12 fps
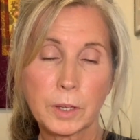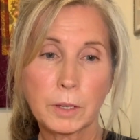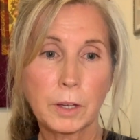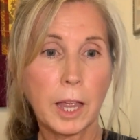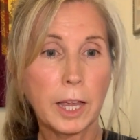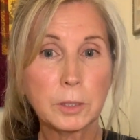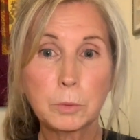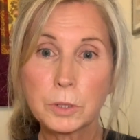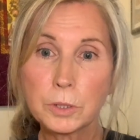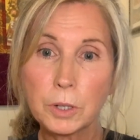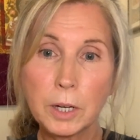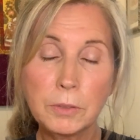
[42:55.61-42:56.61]
as we're
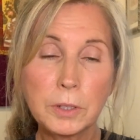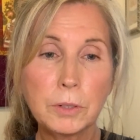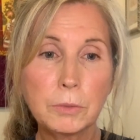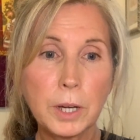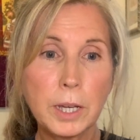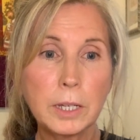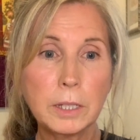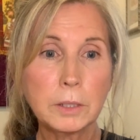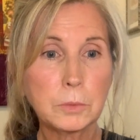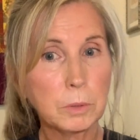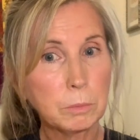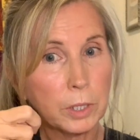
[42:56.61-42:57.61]
driving around,
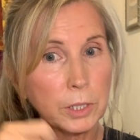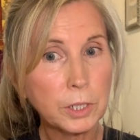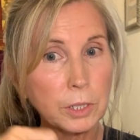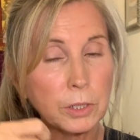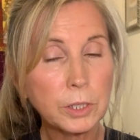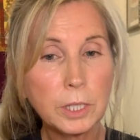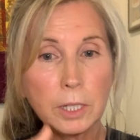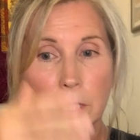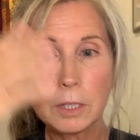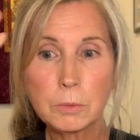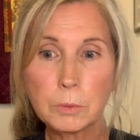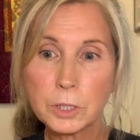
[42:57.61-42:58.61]
we're brushing our
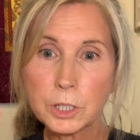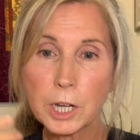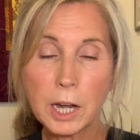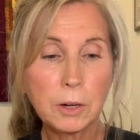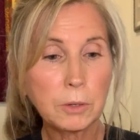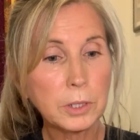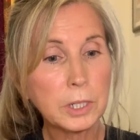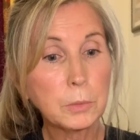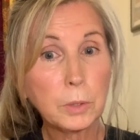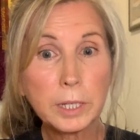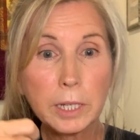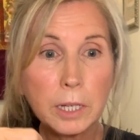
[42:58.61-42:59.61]
teeth, we're showering, we're
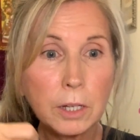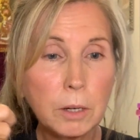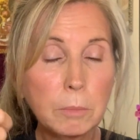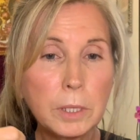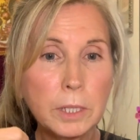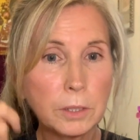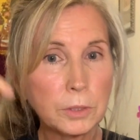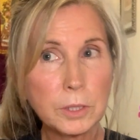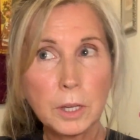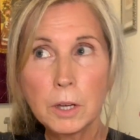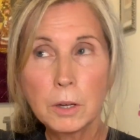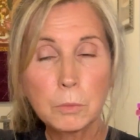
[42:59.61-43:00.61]
eating our meals,
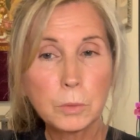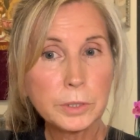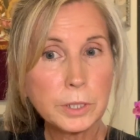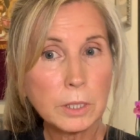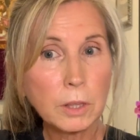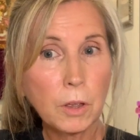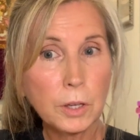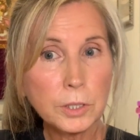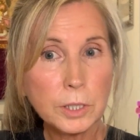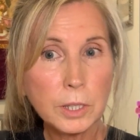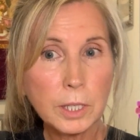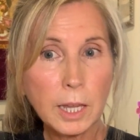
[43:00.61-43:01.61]
we're just lost
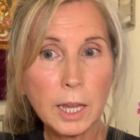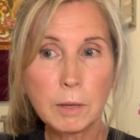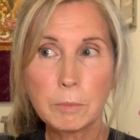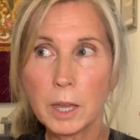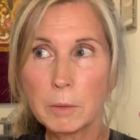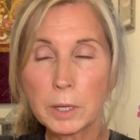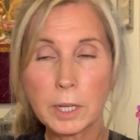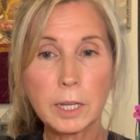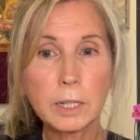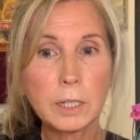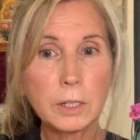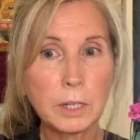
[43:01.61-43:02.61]
in the game. Am I
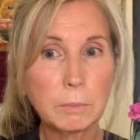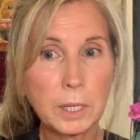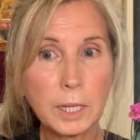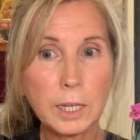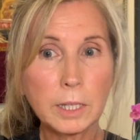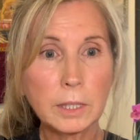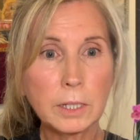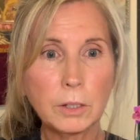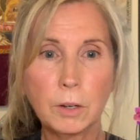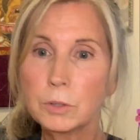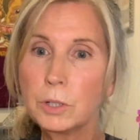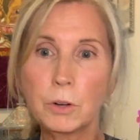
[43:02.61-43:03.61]
getting there? Am I getting there?
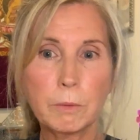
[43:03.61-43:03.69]
Oh no, I'm